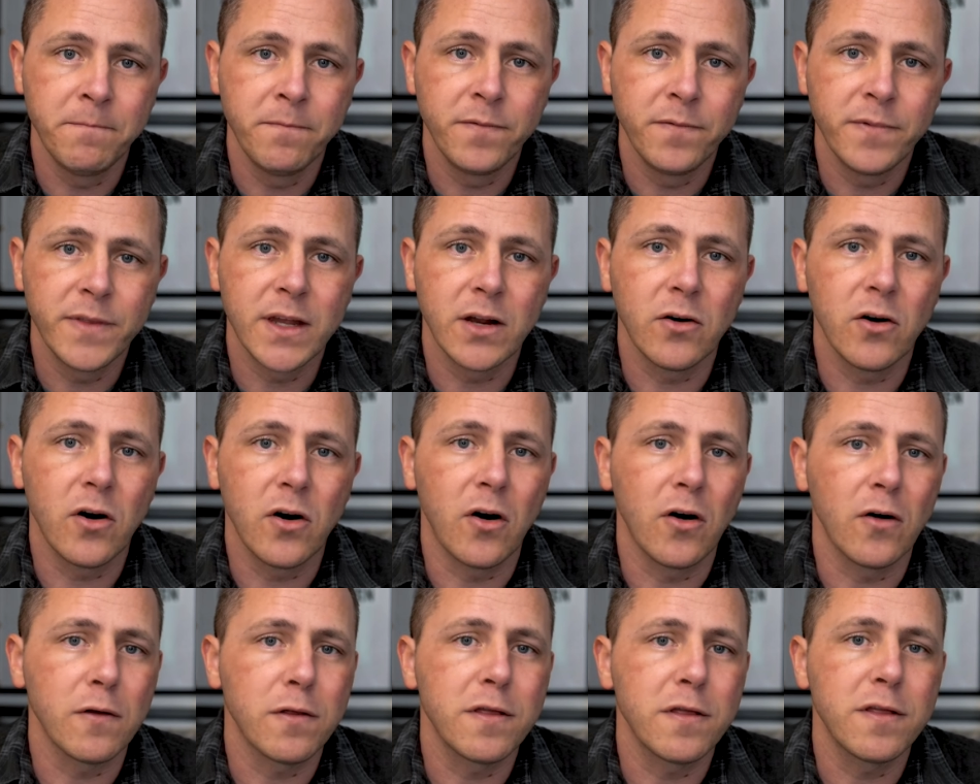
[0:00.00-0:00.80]
There
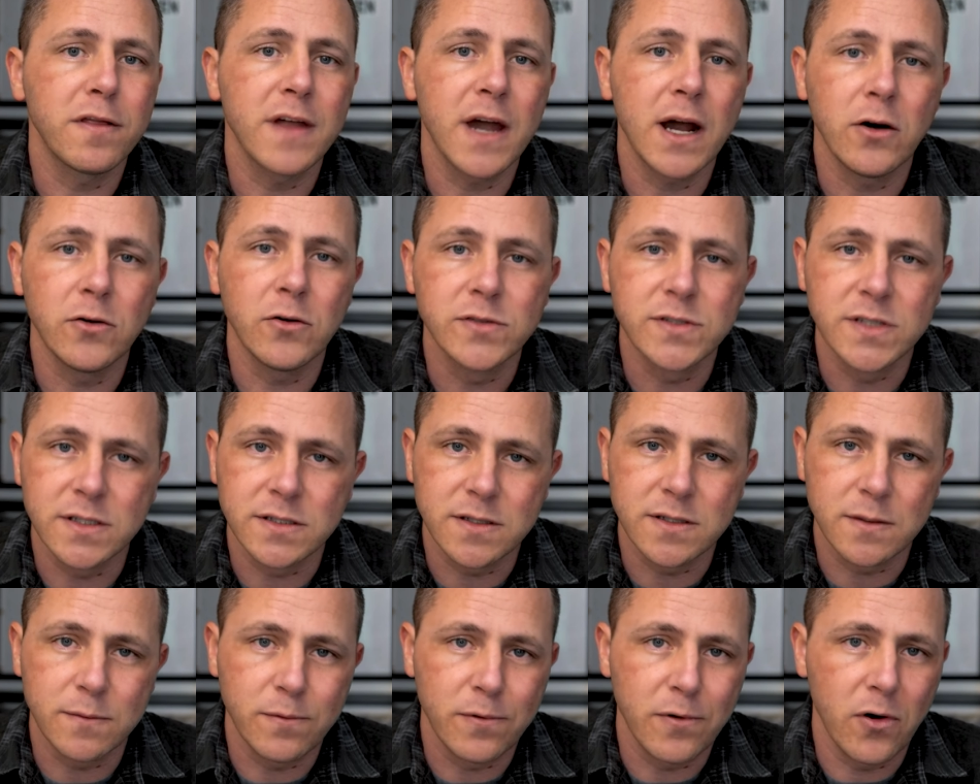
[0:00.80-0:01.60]
are thousands
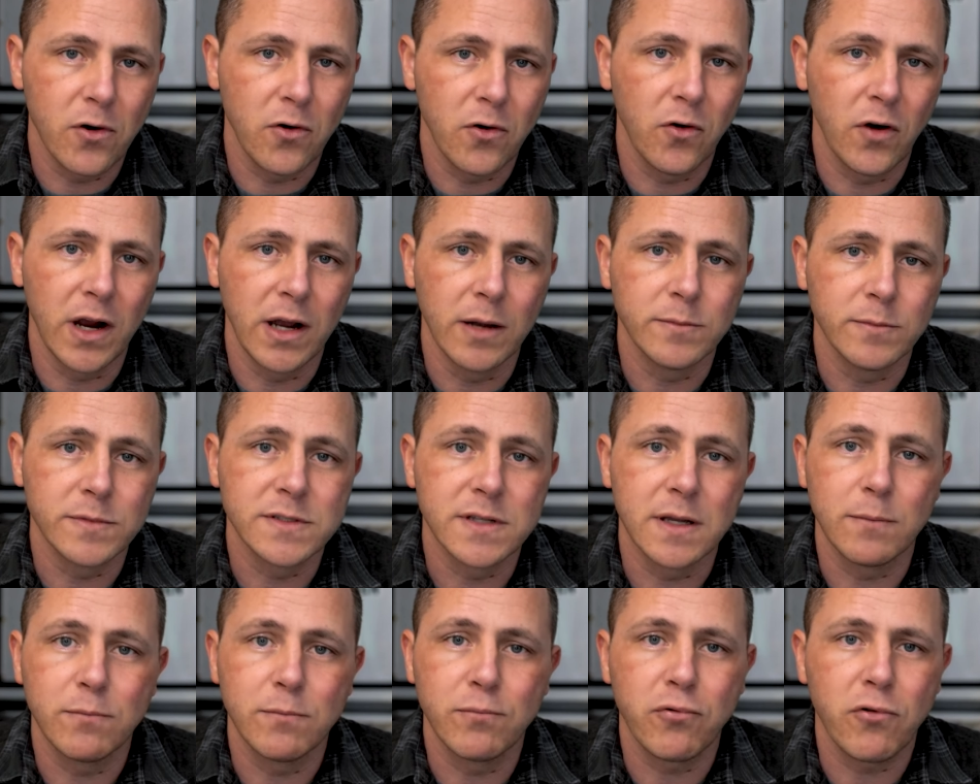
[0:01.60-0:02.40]
of programs
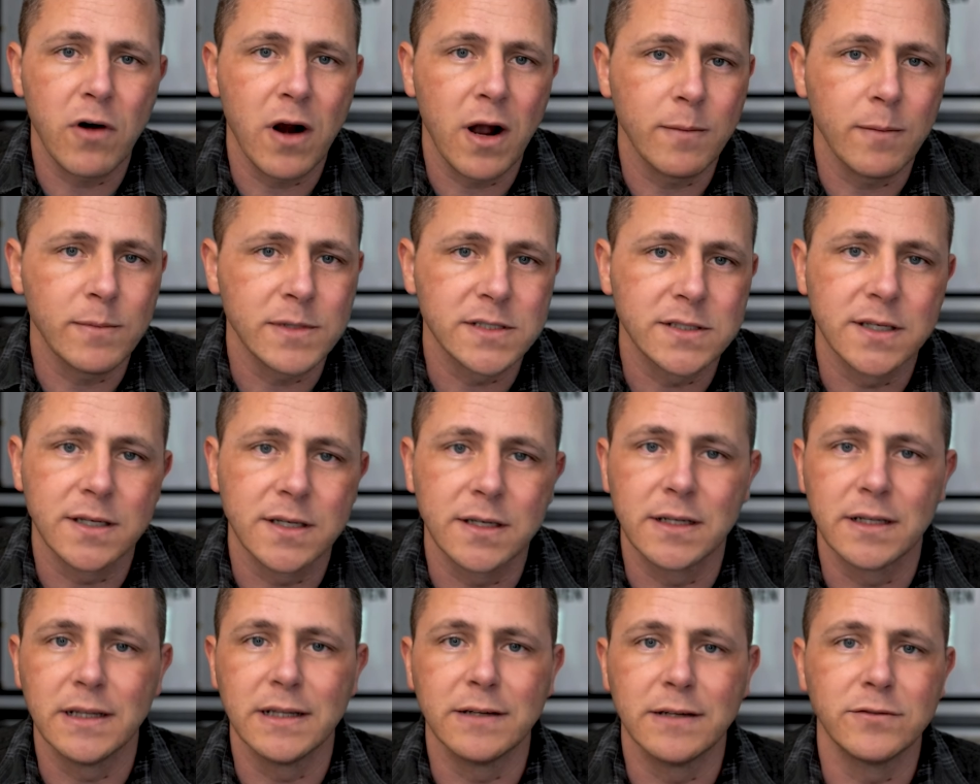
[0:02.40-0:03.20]
that promise to
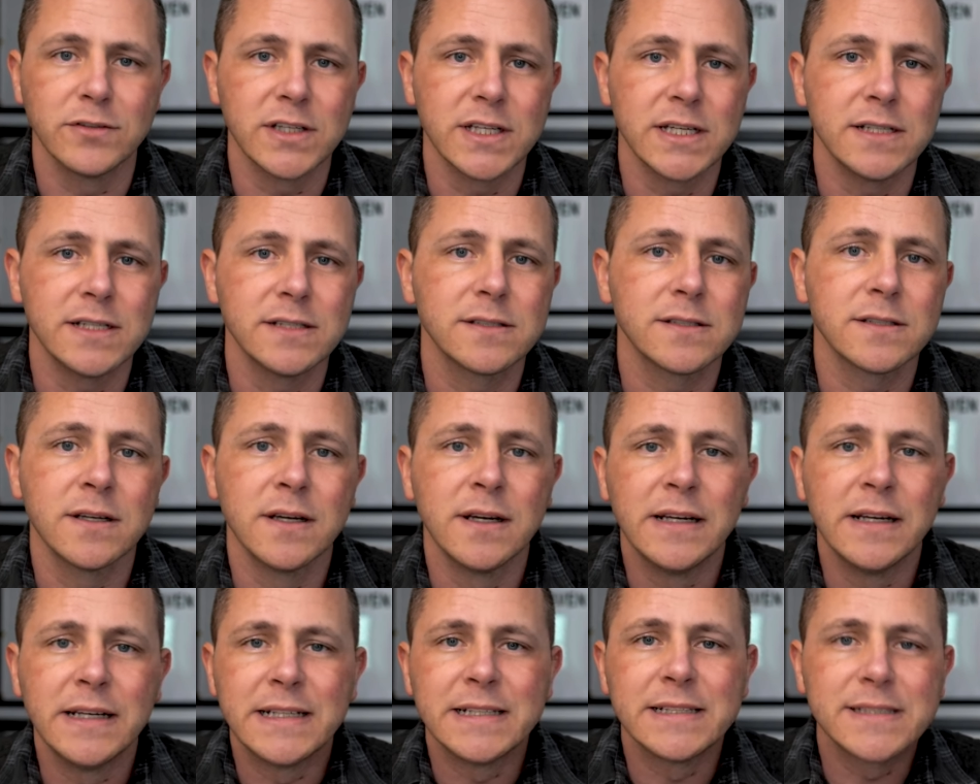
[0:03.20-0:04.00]
deliver these
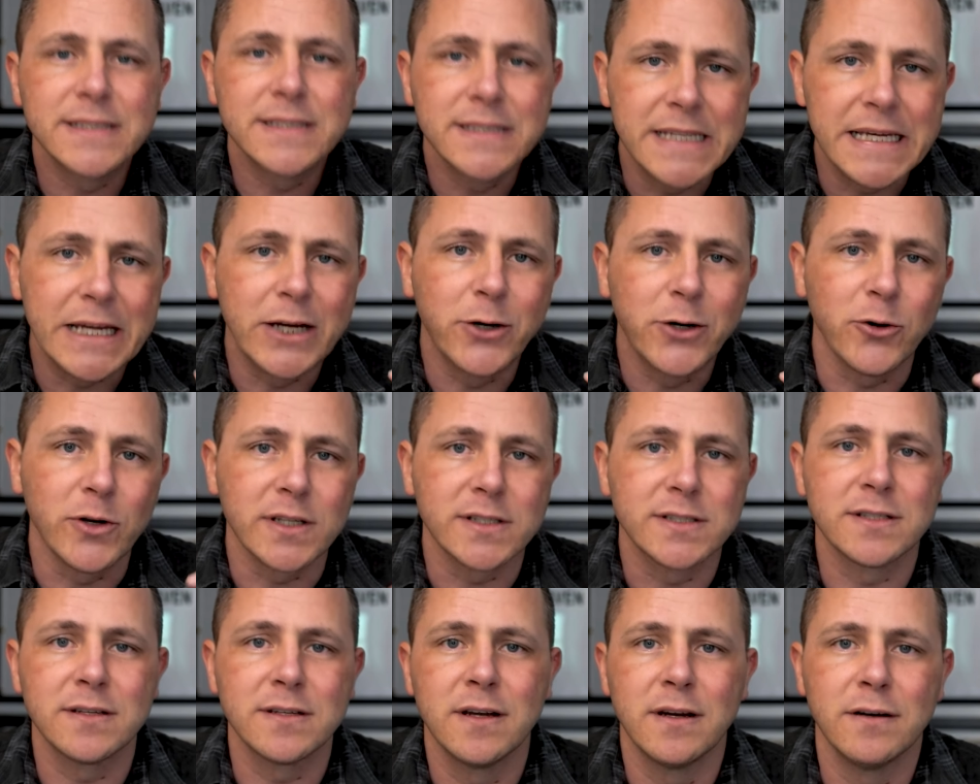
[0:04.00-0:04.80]

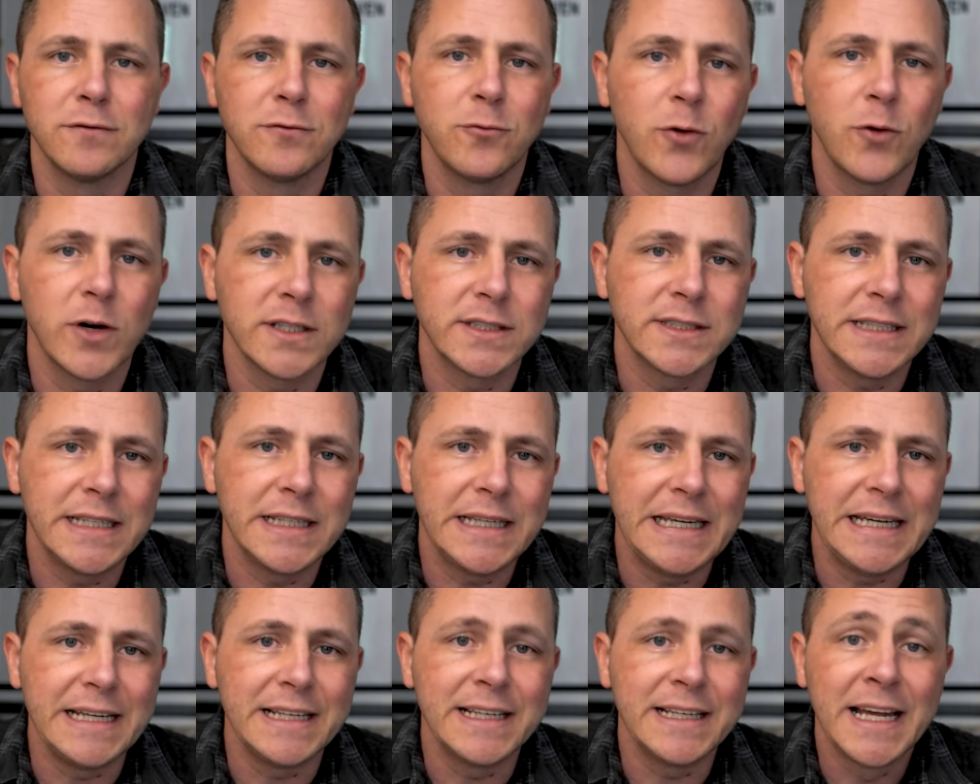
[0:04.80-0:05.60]
secrets of what to
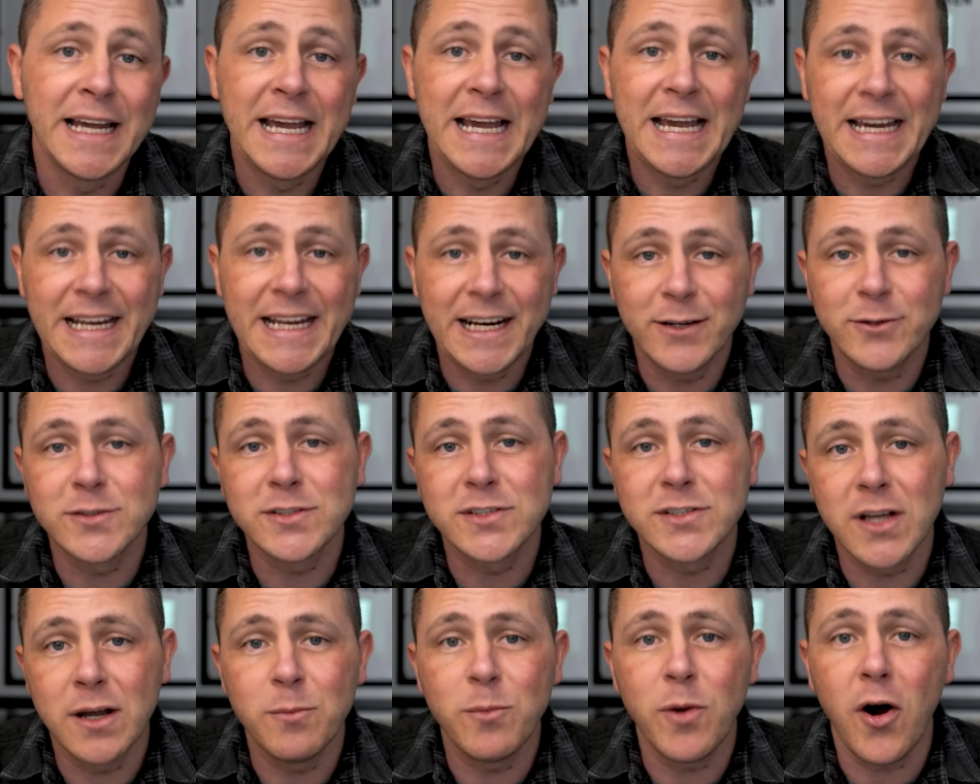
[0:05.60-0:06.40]
eat, and I'll
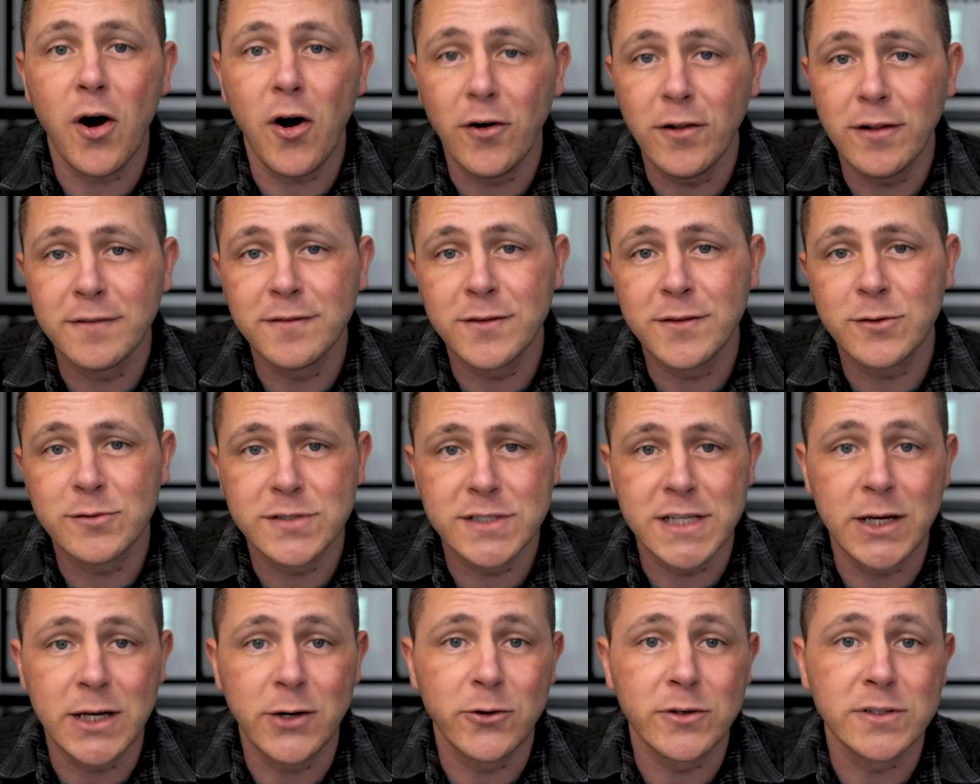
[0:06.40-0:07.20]
sum all of those
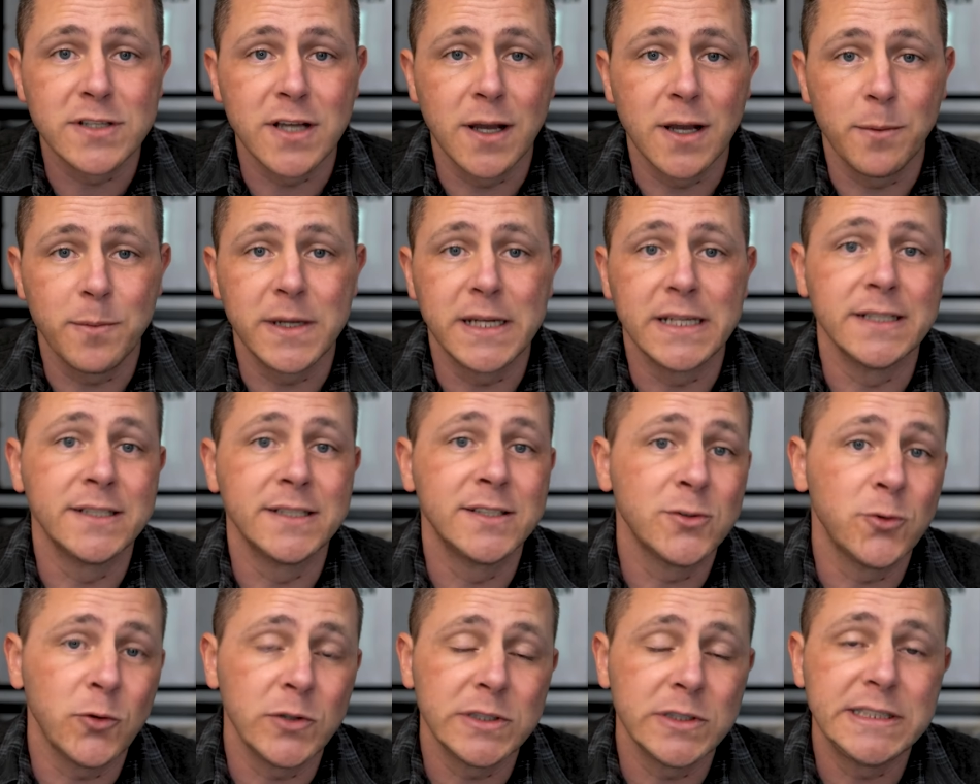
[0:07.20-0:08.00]
secrets up in
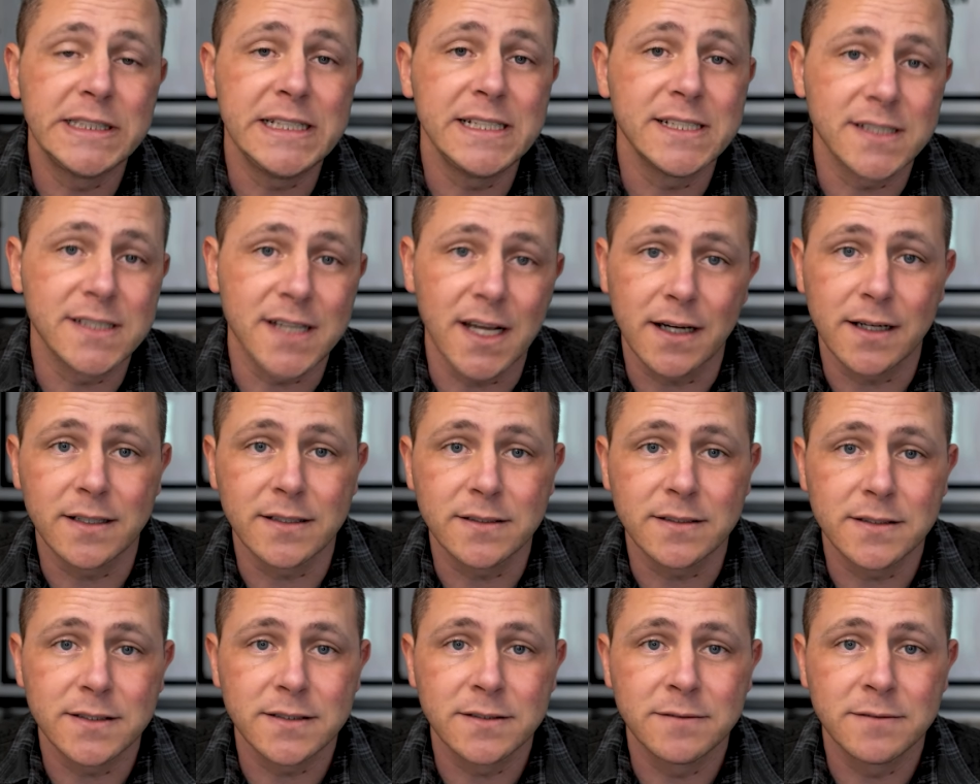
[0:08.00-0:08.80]
twenty seconds.